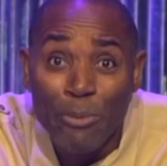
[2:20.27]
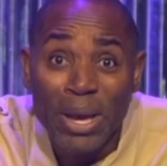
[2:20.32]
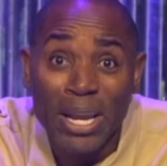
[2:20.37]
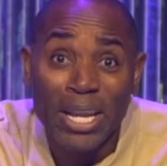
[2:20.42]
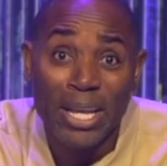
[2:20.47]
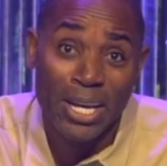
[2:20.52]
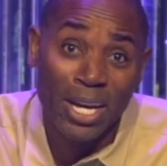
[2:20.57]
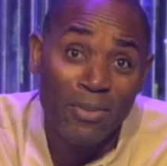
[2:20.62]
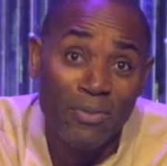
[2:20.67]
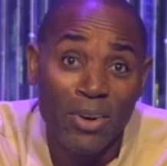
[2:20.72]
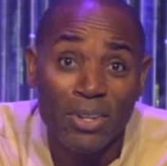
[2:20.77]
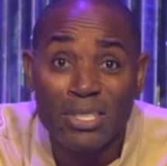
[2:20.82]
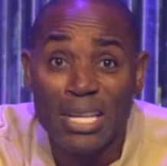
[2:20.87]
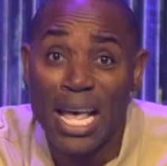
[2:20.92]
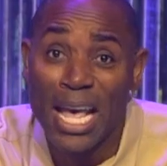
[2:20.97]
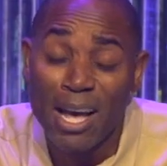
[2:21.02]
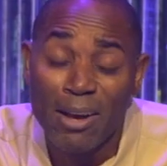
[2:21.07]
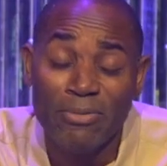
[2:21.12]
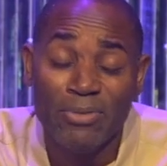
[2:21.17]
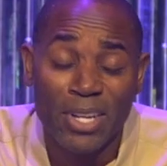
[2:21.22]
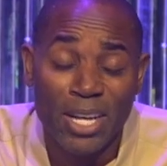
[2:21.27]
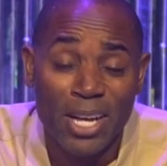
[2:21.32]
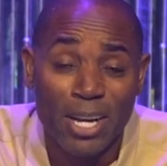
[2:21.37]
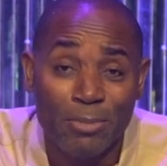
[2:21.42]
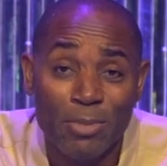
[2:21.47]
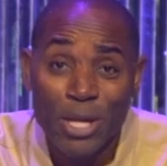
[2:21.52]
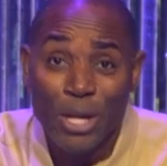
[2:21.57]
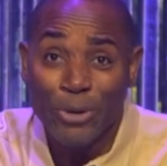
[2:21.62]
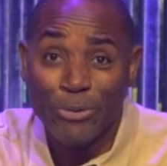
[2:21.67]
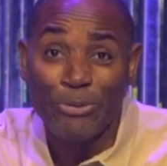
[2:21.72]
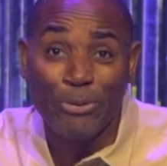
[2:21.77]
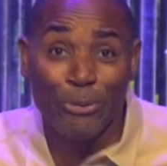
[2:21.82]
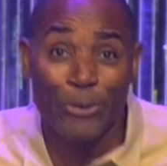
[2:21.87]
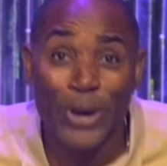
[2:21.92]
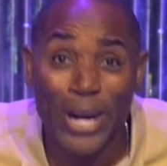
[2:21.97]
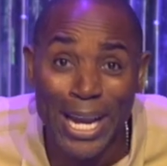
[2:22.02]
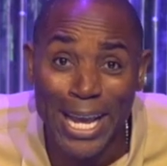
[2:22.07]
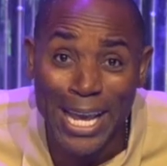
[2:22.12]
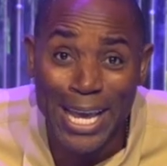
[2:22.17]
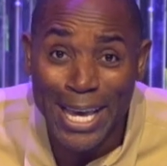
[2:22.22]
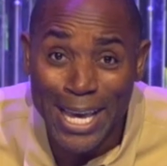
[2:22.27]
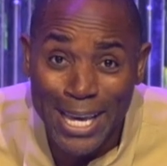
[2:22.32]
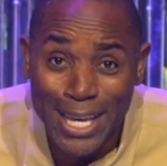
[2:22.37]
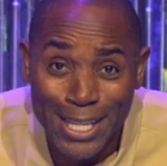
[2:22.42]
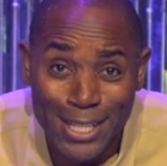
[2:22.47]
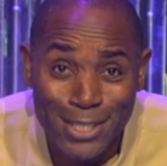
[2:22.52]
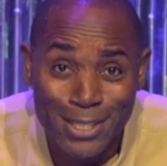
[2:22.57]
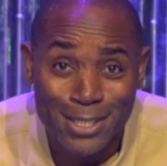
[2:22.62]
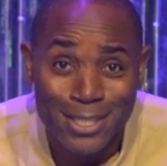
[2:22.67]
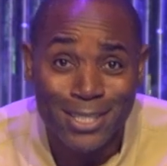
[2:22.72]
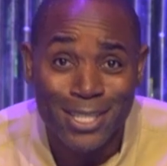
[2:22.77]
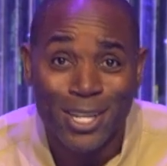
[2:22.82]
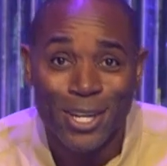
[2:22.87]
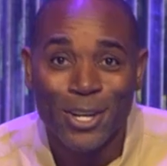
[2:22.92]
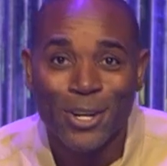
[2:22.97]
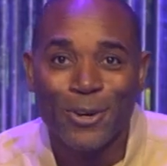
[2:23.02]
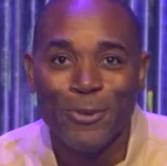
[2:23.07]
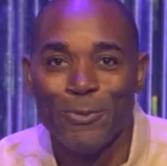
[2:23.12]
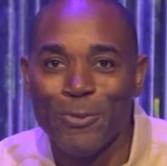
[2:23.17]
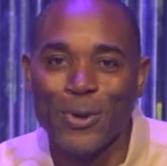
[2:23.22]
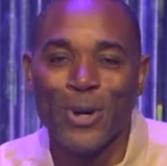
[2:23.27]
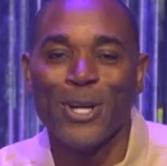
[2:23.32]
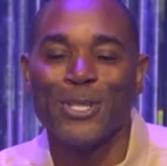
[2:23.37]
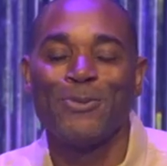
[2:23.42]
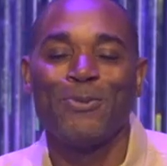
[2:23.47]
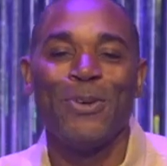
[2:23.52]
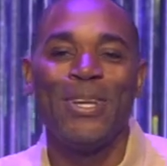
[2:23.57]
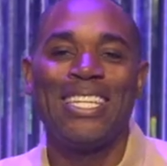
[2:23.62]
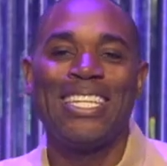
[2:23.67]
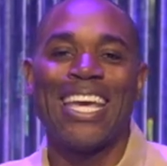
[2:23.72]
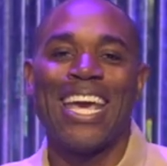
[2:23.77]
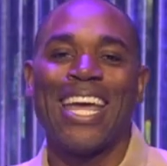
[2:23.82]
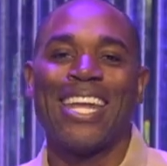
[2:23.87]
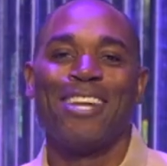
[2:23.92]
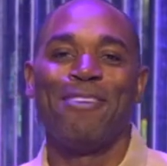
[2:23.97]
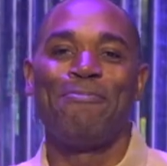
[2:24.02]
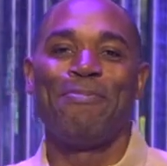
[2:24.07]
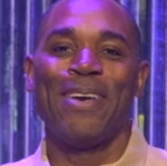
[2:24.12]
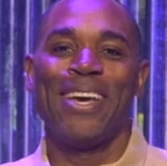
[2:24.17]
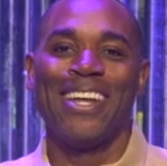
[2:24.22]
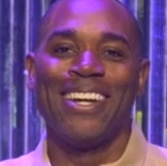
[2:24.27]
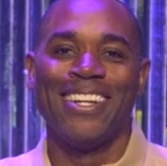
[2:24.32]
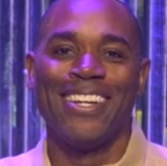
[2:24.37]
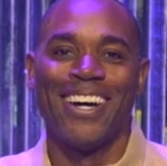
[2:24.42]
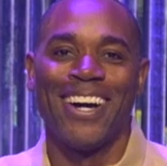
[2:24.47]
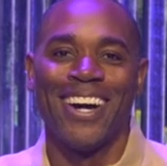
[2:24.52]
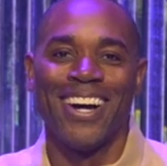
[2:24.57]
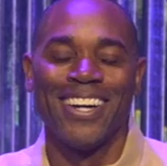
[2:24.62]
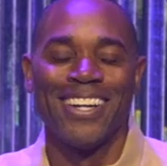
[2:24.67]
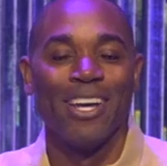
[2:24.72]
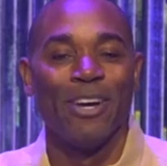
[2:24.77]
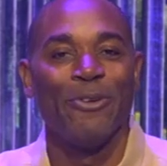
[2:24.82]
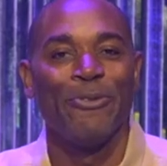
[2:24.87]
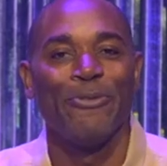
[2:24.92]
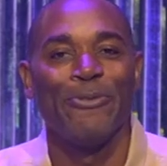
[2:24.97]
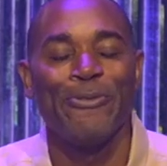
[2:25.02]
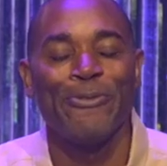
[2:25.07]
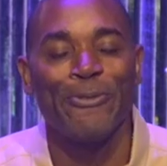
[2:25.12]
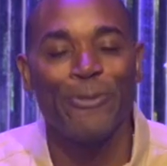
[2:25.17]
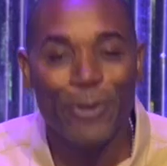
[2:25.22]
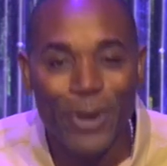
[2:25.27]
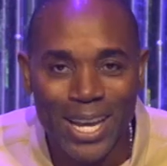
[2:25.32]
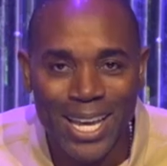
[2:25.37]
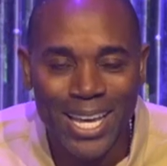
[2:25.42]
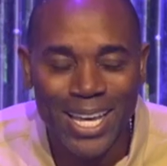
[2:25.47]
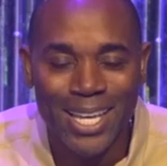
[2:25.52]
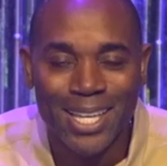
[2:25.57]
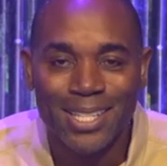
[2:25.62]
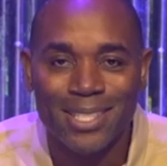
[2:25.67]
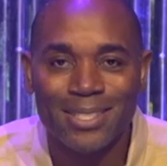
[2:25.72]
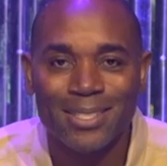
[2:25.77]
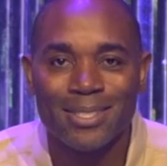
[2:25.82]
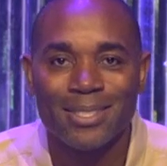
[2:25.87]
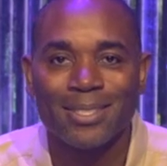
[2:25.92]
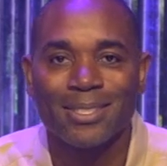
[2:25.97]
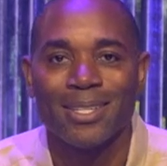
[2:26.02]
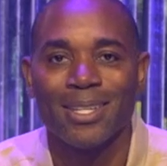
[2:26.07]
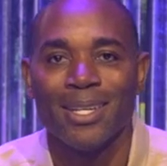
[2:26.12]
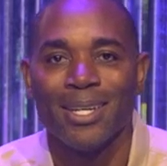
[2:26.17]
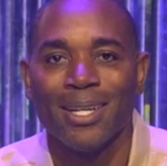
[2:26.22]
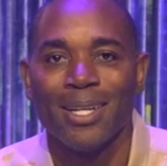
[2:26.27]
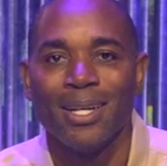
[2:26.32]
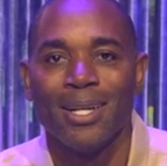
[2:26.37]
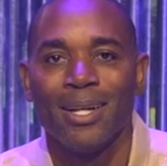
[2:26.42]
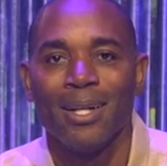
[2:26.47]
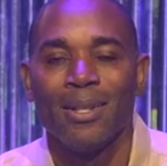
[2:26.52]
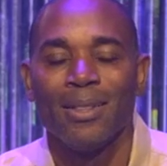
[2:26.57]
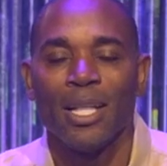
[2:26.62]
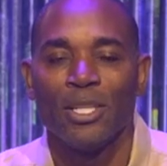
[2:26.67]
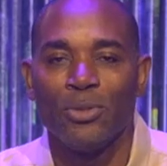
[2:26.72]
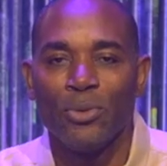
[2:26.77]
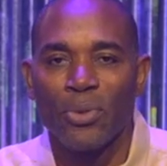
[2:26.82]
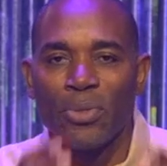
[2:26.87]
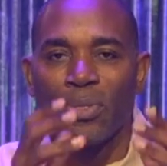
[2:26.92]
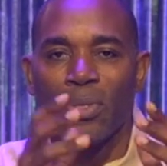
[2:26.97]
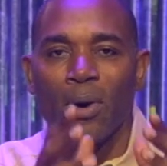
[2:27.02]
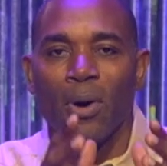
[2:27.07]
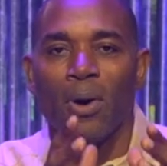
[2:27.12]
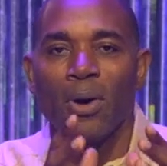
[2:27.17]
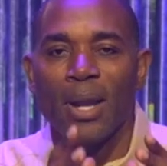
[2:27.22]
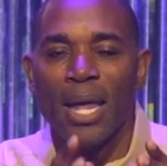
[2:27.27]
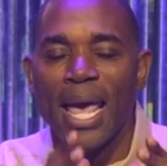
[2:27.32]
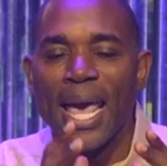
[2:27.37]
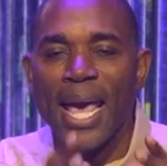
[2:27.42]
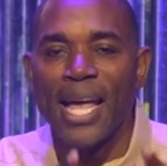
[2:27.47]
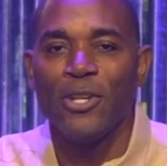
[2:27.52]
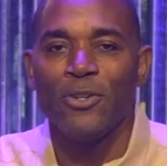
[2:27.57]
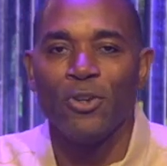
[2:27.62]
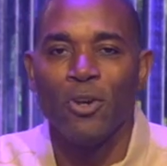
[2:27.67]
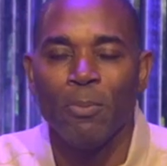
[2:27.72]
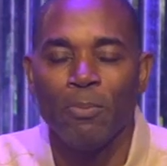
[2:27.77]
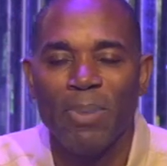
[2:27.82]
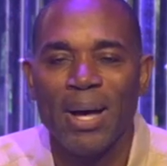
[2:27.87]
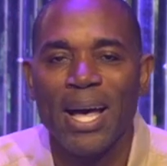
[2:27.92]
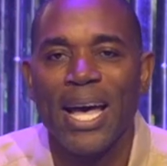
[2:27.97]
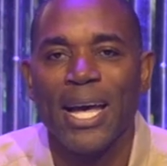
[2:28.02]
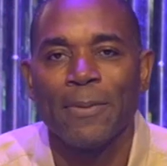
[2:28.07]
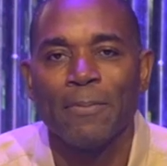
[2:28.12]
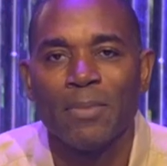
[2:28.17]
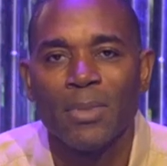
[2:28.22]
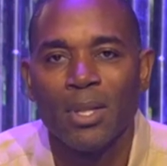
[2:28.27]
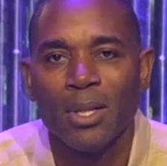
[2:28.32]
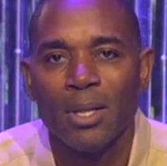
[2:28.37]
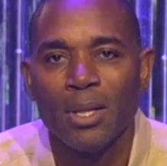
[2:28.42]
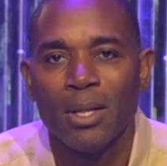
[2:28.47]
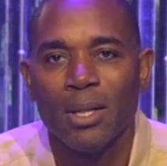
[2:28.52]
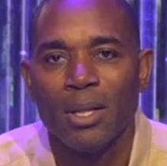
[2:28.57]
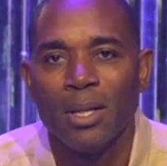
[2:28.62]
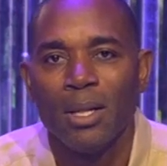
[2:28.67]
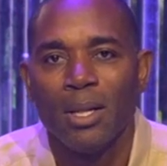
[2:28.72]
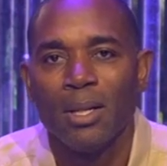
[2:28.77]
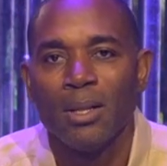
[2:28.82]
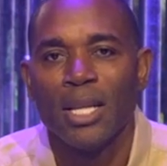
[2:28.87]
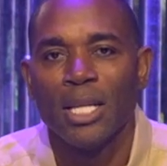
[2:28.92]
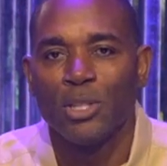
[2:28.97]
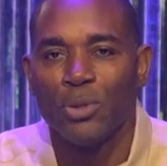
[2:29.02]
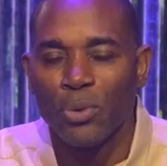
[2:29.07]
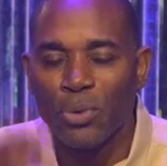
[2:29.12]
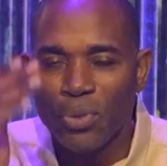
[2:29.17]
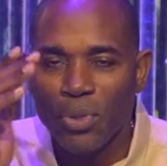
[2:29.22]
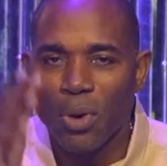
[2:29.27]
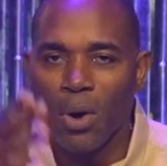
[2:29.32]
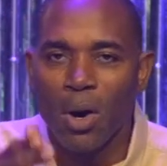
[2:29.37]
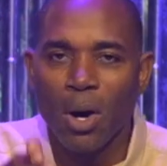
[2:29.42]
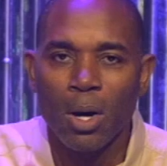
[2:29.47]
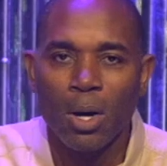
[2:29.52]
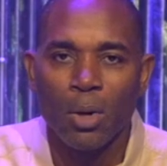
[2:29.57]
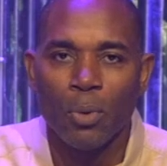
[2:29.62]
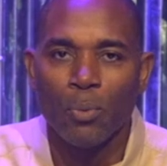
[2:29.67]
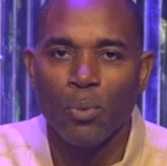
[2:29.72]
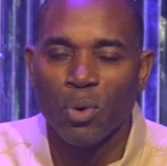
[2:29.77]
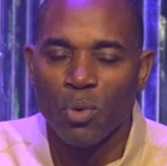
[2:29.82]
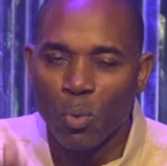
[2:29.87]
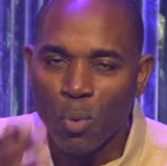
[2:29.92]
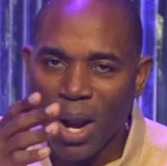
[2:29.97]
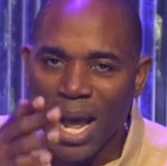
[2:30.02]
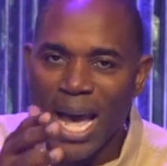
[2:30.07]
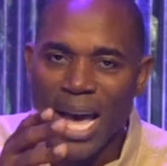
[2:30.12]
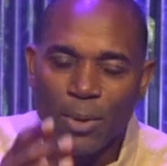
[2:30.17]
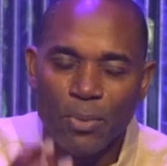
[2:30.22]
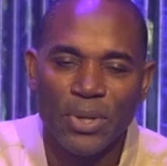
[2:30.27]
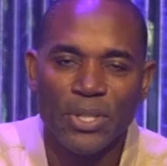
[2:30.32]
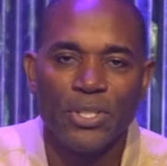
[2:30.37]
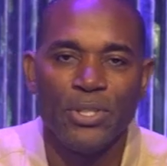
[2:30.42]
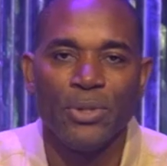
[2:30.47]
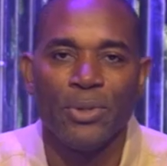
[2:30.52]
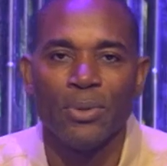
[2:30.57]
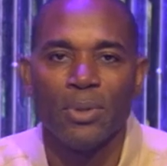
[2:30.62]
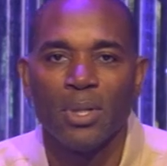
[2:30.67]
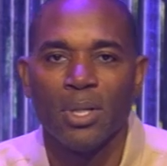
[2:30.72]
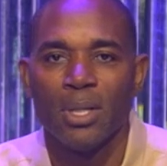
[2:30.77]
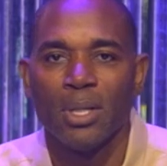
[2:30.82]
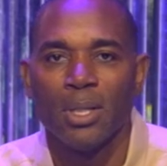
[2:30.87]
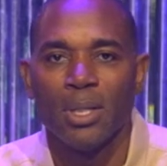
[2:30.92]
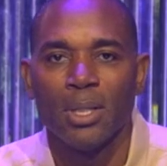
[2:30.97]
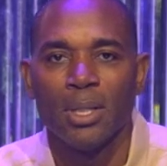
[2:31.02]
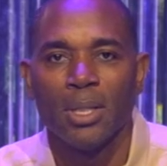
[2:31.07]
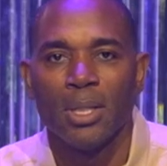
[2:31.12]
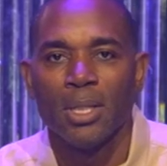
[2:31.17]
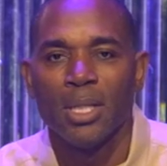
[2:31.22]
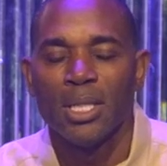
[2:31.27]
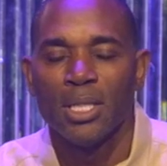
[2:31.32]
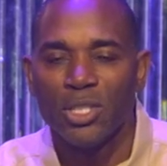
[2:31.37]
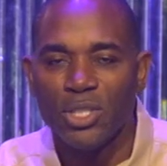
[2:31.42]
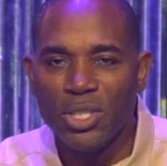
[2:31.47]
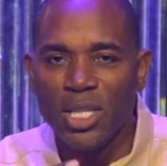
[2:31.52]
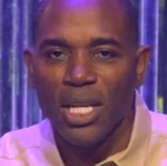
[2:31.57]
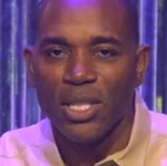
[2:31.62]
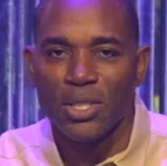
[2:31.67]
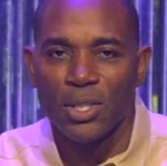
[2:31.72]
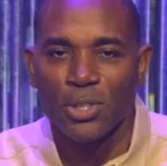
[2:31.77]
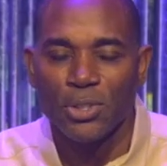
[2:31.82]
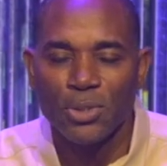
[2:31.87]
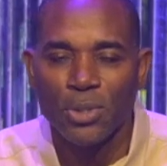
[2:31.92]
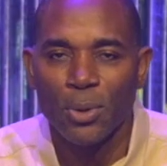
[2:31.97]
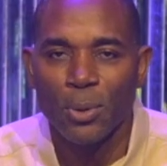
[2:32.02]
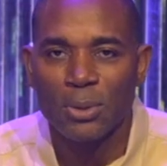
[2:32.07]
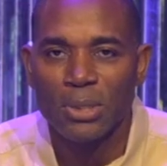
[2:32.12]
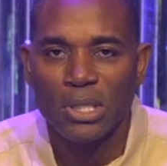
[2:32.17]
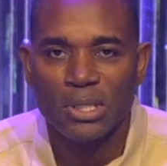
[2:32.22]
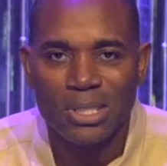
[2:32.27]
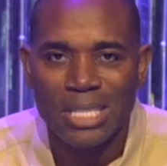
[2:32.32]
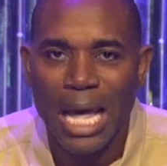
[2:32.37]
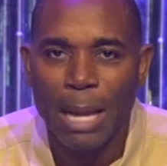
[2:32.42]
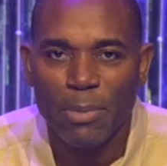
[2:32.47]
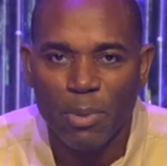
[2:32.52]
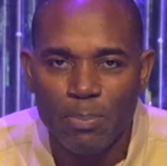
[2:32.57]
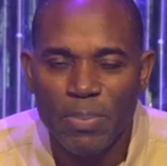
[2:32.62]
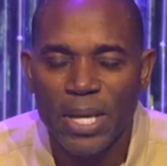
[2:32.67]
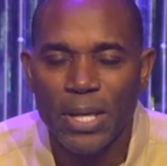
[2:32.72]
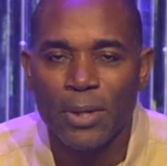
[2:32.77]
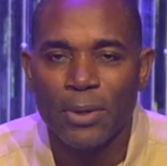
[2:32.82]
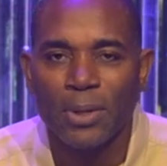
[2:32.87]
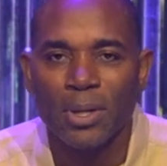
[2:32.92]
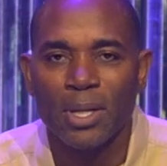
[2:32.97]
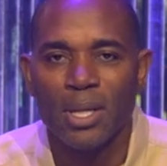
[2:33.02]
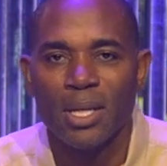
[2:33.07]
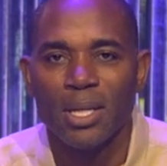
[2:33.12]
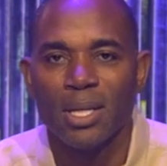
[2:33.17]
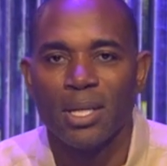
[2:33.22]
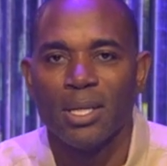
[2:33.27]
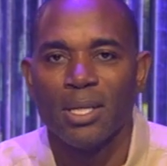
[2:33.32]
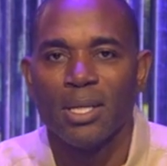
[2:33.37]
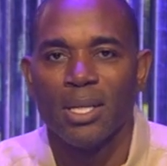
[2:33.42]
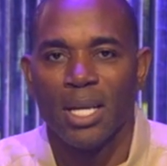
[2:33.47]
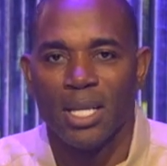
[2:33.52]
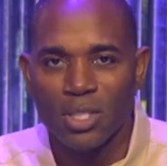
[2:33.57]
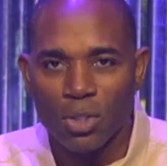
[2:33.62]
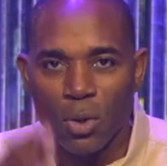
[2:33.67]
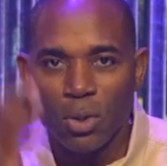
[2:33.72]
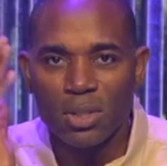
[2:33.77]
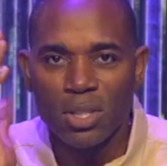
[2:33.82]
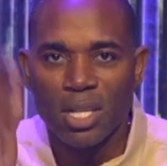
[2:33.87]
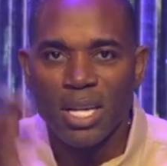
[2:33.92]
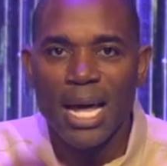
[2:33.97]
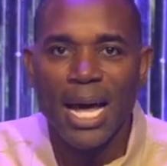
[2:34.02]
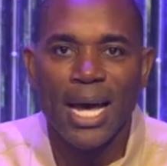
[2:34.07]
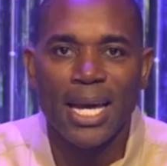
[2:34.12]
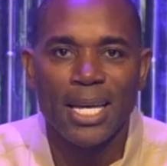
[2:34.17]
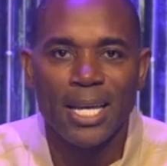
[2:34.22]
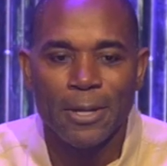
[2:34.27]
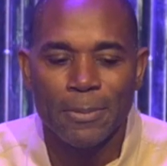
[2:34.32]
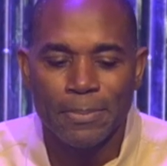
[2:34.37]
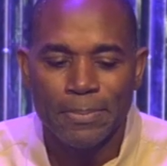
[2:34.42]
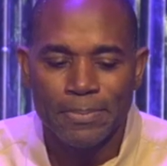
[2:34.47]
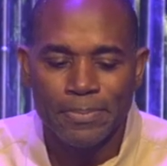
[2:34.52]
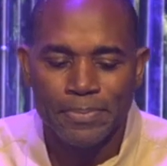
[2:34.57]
many of us have them? Friends. Ones we can depend on. Friends that you thought had your back, that you thought would ride with you. Jesus knows that Simon Peter is going to deny him.